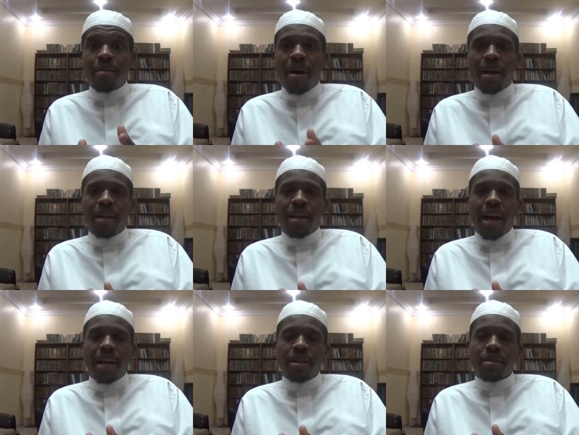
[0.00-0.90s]
about it
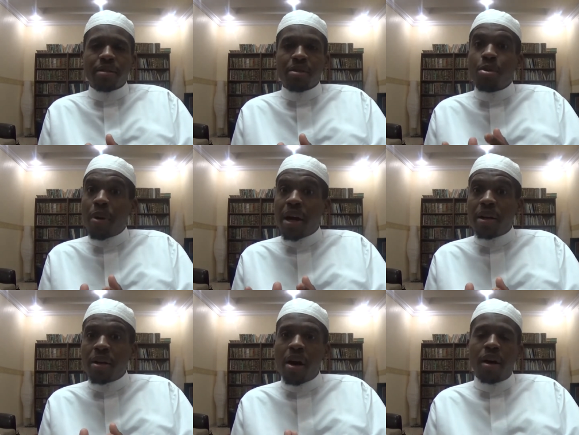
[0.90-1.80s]
like
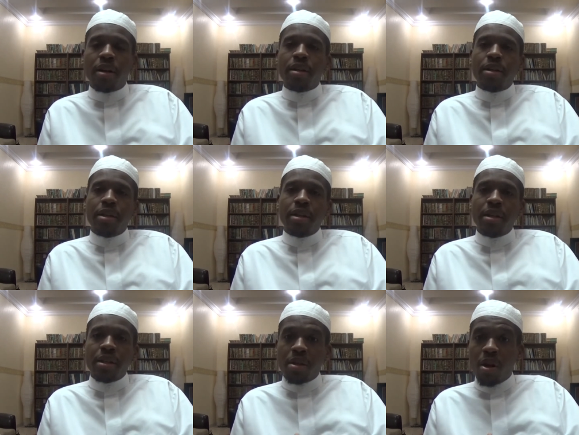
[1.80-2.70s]
subhanallah
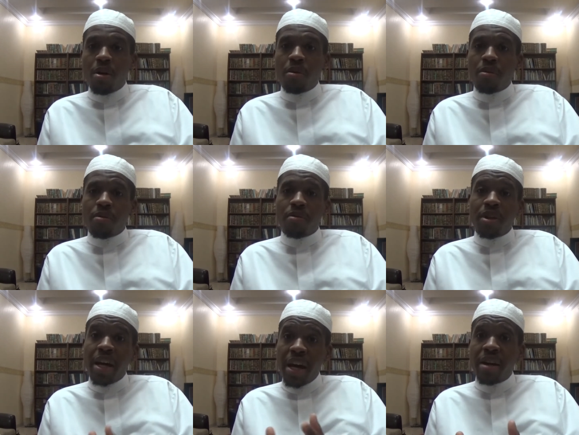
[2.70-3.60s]
you know
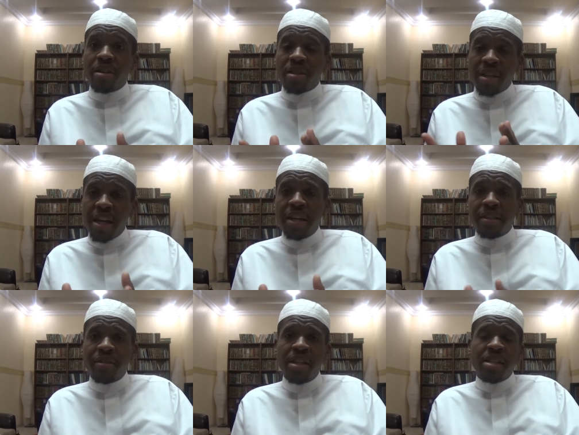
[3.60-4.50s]
years and years
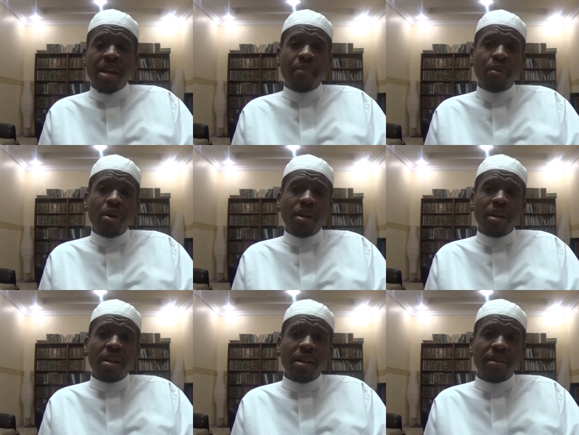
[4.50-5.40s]
of teaching that book
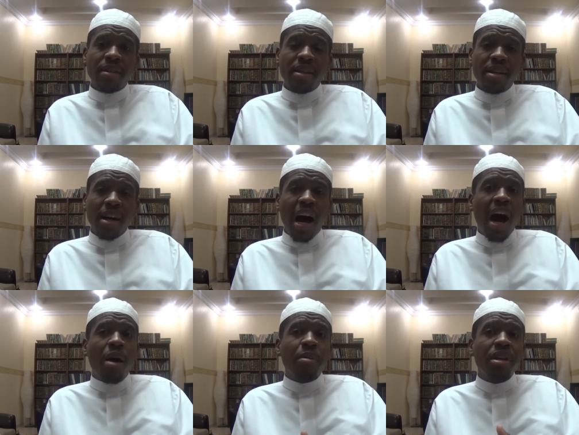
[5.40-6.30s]

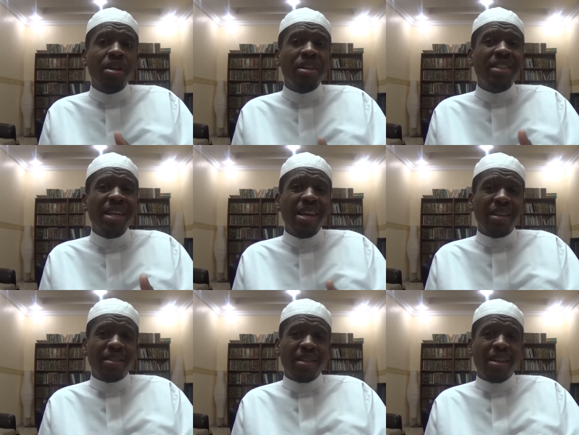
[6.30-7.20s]
how many good
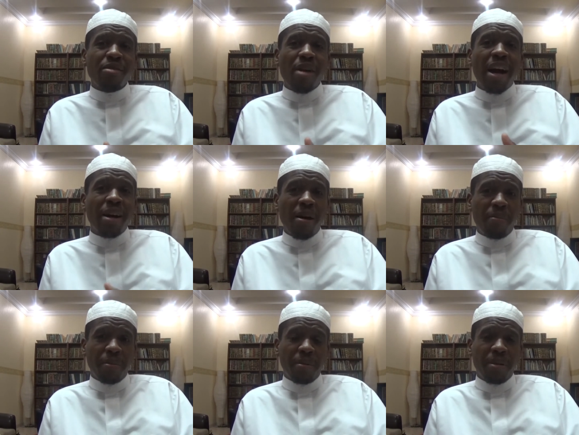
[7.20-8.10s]
deeds did he rack
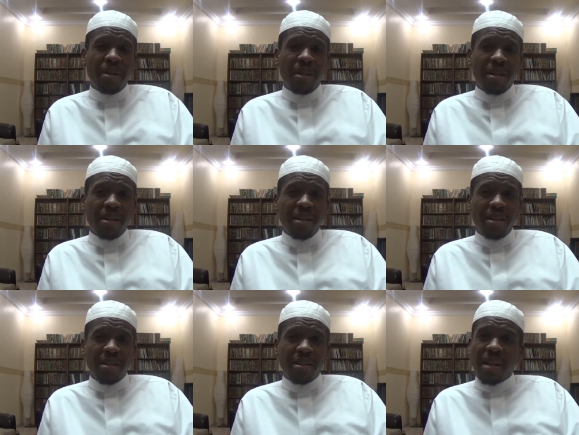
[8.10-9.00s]
up
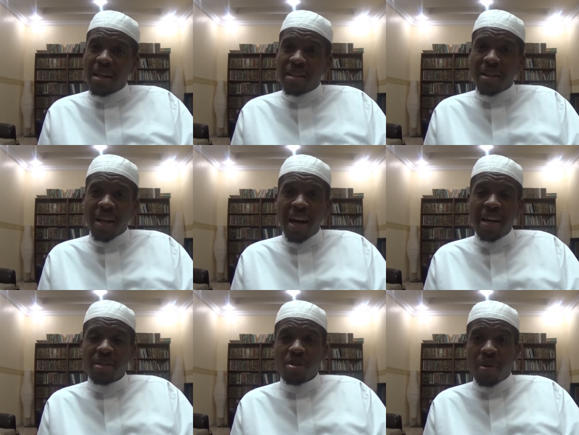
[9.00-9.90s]

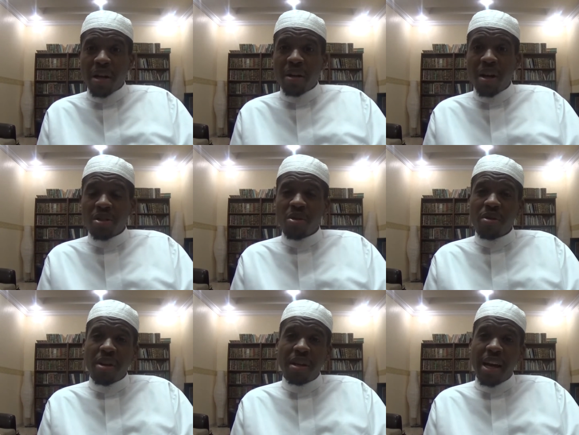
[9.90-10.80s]
okay subhanallah so
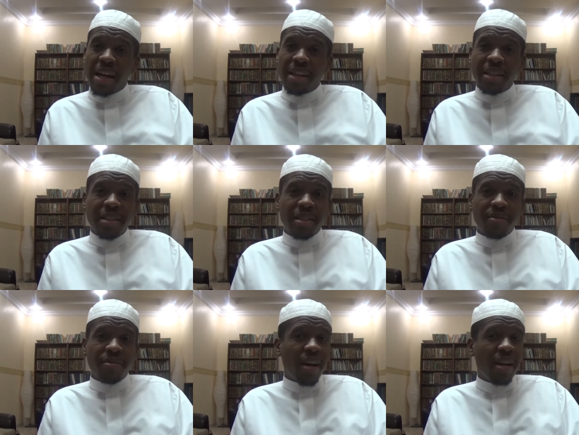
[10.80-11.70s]
uh, yeah i mean this is a
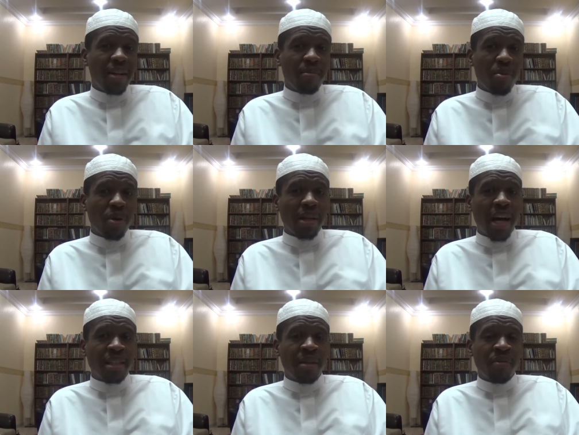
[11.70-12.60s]
very important
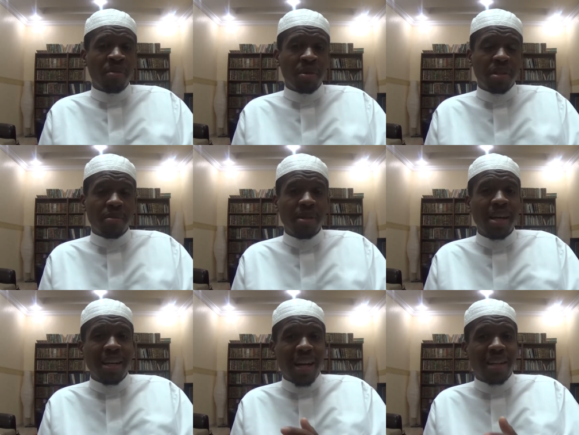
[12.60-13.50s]
concept for the muslim
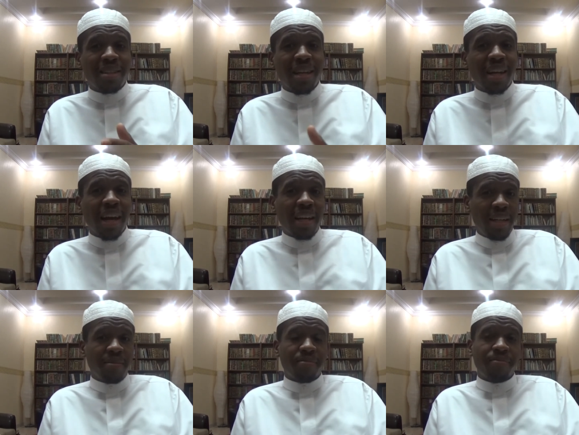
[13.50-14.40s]
not to take lightly